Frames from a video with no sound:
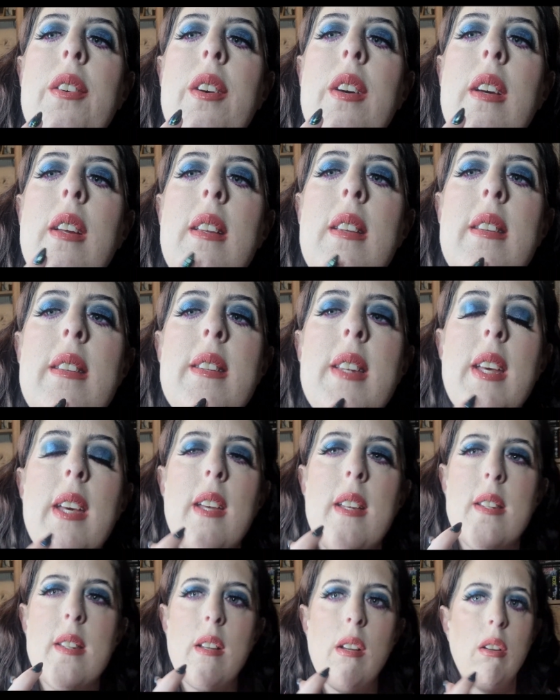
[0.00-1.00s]
if you can
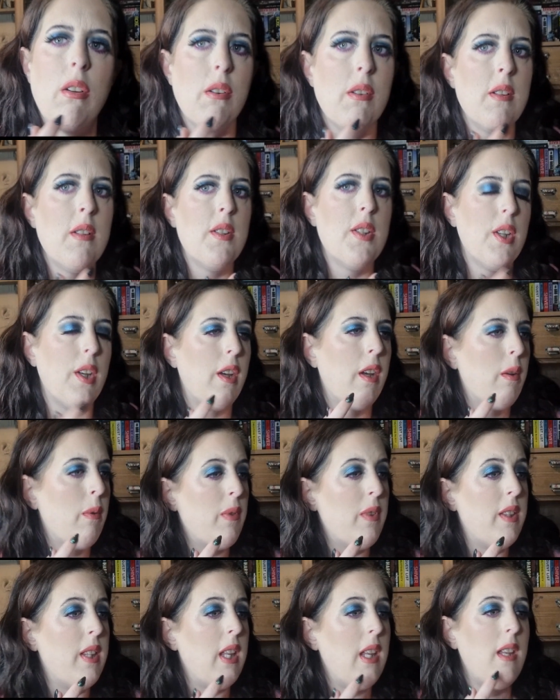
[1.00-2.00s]
see, it's clung
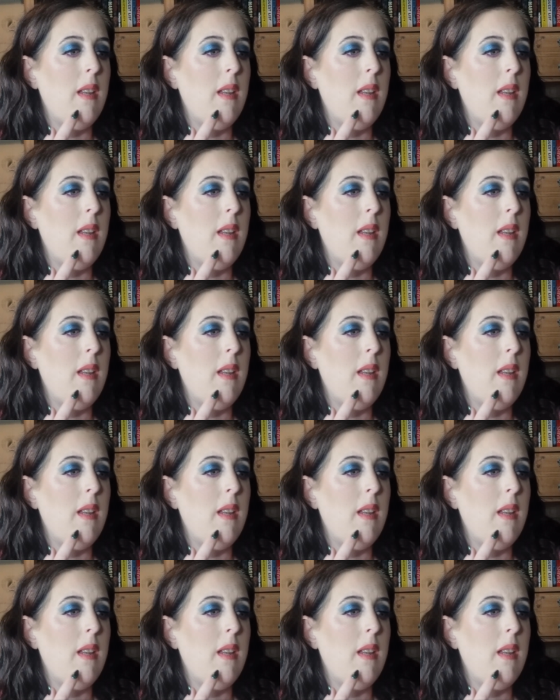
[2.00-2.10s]
to